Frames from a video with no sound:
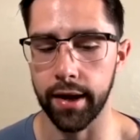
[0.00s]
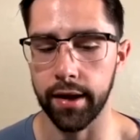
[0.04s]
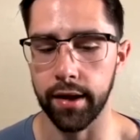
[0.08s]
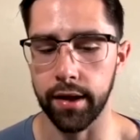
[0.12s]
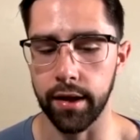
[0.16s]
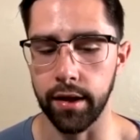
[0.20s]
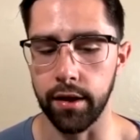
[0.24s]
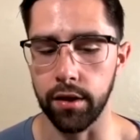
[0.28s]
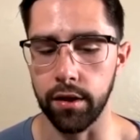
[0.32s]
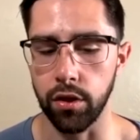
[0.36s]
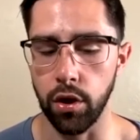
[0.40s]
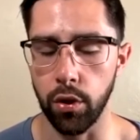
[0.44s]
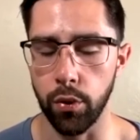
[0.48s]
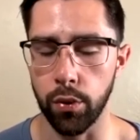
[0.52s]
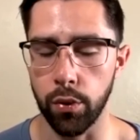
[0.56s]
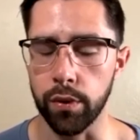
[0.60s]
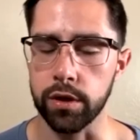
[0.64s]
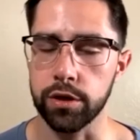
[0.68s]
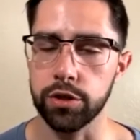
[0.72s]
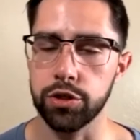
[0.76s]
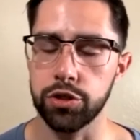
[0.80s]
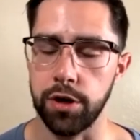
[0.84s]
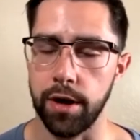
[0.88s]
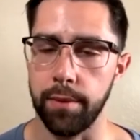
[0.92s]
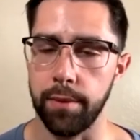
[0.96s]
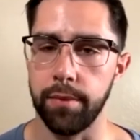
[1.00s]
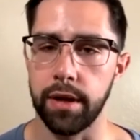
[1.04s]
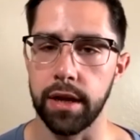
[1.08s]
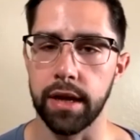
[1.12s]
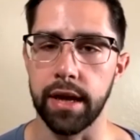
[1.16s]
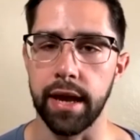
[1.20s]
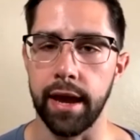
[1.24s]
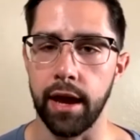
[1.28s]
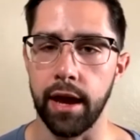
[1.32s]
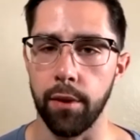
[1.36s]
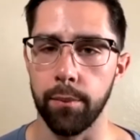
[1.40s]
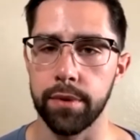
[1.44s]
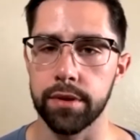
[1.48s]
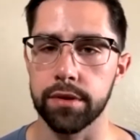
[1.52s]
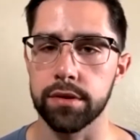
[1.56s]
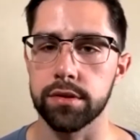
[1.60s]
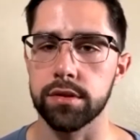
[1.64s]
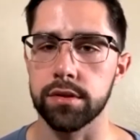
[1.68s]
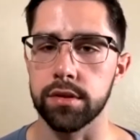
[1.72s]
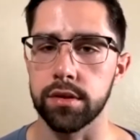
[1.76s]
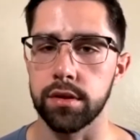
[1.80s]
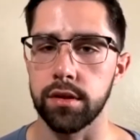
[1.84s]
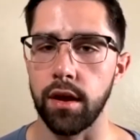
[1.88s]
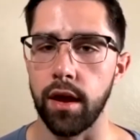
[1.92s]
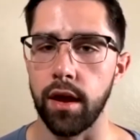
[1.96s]
and lower extremity
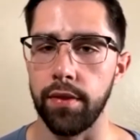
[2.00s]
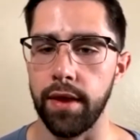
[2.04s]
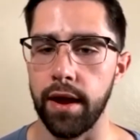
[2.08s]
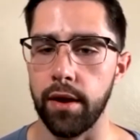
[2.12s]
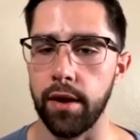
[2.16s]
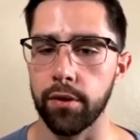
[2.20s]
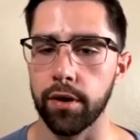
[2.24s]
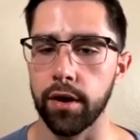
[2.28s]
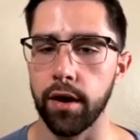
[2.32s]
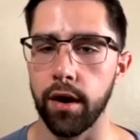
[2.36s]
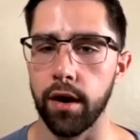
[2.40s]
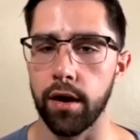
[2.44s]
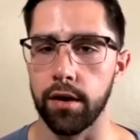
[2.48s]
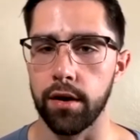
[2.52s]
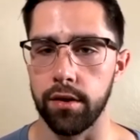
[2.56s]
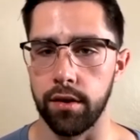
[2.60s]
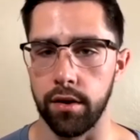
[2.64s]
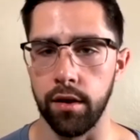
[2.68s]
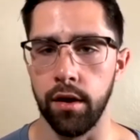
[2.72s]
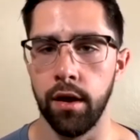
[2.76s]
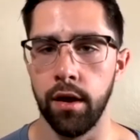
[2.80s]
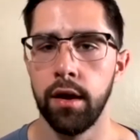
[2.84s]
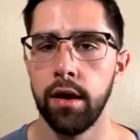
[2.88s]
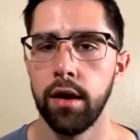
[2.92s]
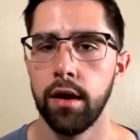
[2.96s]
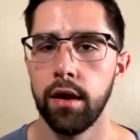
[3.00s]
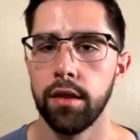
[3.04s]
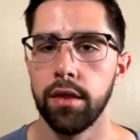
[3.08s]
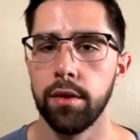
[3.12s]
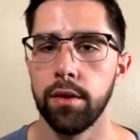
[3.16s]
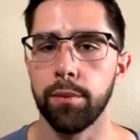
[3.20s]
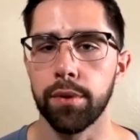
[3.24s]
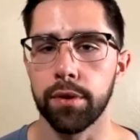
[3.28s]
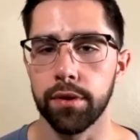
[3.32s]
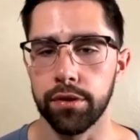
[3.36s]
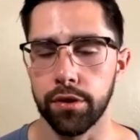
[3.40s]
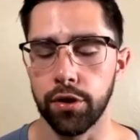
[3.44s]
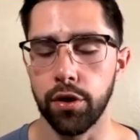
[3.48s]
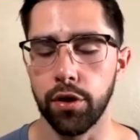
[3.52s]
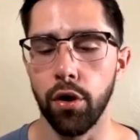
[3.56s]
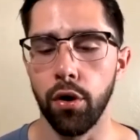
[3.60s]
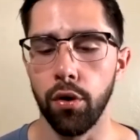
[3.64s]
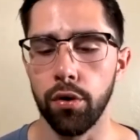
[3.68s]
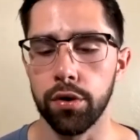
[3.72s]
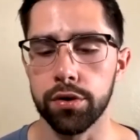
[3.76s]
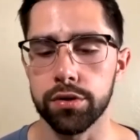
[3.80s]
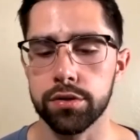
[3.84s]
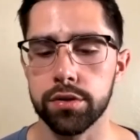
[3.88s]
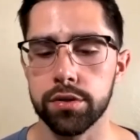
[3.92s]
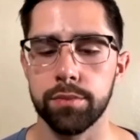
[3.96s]
ailments in that regard? And the
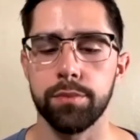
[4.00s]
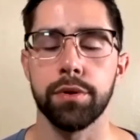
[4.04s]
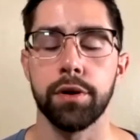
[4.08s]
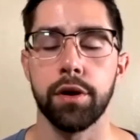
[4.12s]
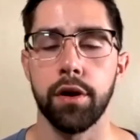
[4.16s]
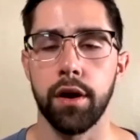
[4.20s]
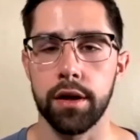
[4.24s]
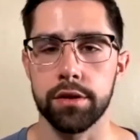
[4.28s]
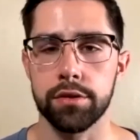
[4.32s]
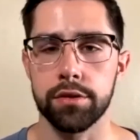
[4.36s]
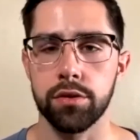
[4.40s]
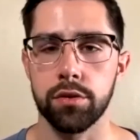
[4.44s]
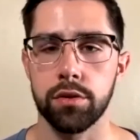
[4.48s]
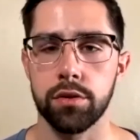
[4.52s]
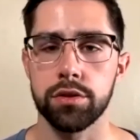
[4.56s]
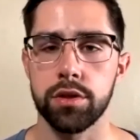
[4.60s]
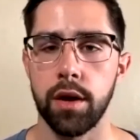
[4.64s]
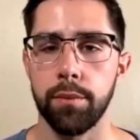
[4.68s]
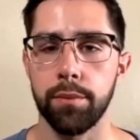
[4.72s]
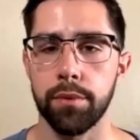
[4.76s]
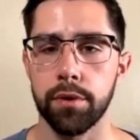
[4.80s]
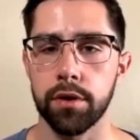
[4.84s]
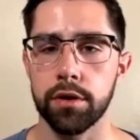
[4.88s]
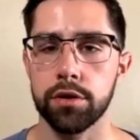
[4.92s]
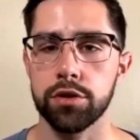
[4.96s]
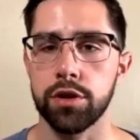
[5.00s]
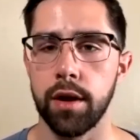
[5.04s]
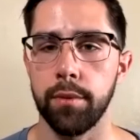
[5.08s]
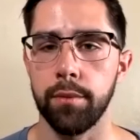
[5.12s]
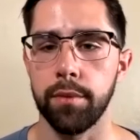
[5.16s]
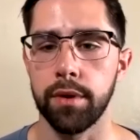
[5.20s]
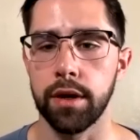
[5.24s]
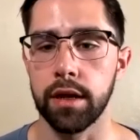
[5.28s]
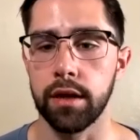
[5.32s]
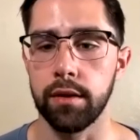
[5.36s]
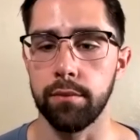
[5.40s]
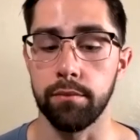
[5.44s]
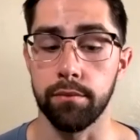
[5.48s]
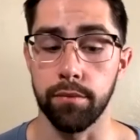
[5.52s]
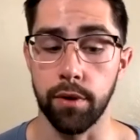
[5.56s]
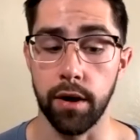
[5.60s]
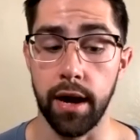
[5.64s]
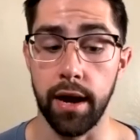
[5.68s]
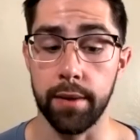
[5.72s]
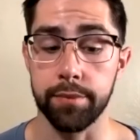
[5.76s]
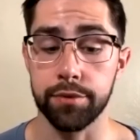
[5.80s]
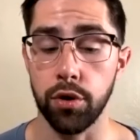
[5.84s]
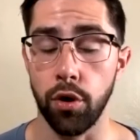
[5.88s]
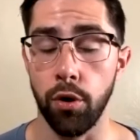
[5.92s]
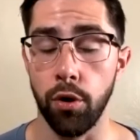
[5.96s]
goal is to progress towards upper extremity and
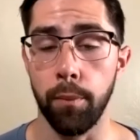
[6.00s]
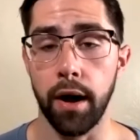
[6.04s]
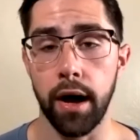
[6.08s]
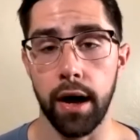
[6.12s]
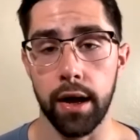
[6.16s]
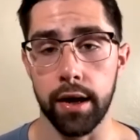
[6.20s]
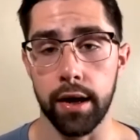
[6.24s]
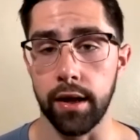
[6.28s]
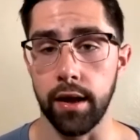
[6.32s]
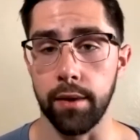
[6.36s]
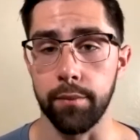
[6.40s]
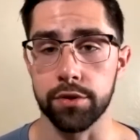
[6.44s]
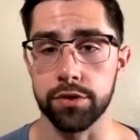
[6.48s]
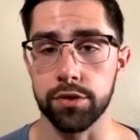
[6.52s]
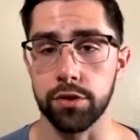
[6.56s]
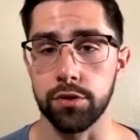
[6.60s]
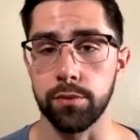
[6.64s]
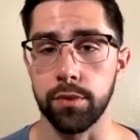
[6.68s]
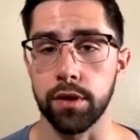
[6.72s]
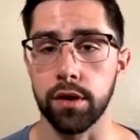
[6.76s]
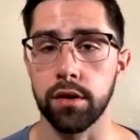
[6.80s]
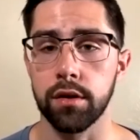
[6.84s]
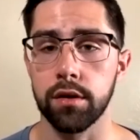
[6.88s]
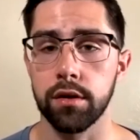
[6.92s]
perhaps whole body, I'm assuming.